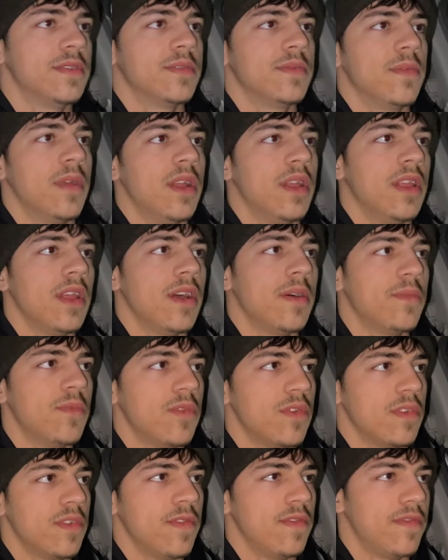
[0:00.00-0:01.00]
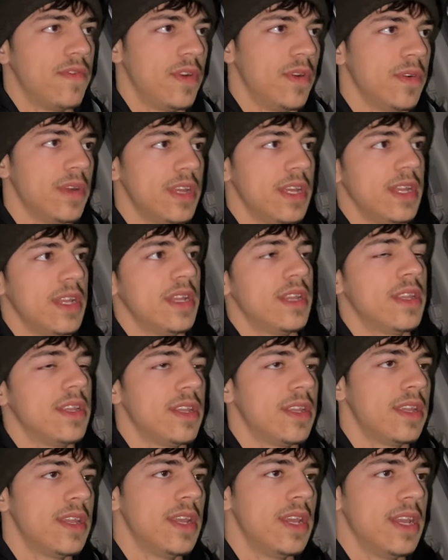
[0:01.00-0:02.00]
a lot more devoted
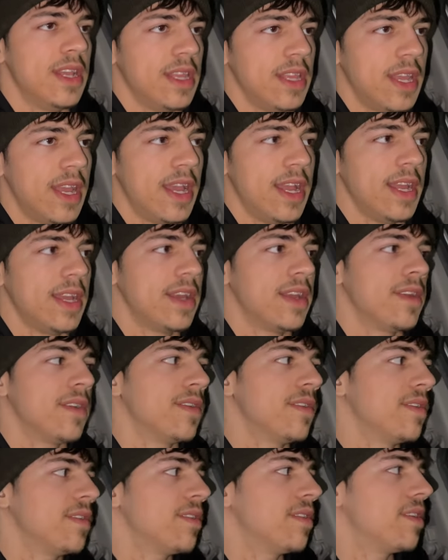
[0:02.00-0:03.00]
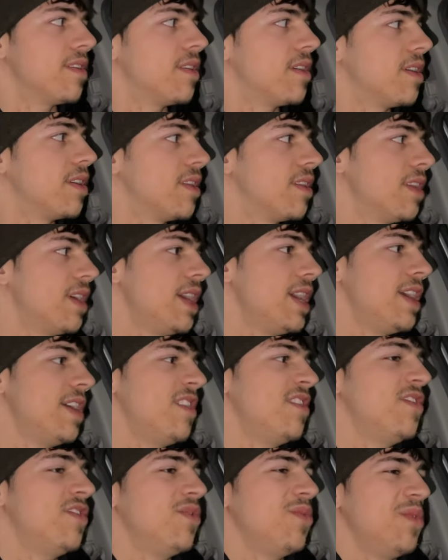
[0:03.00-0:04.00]
and like
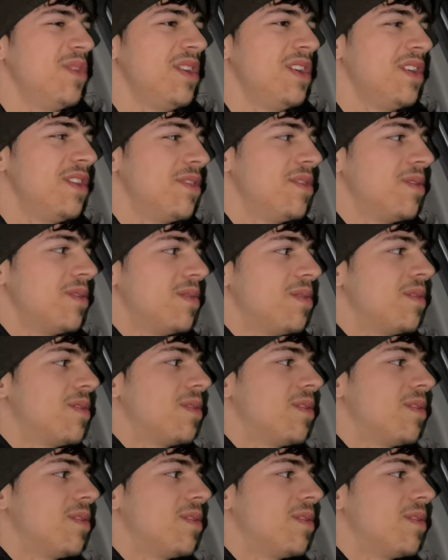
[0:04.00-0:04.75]
into it, you know?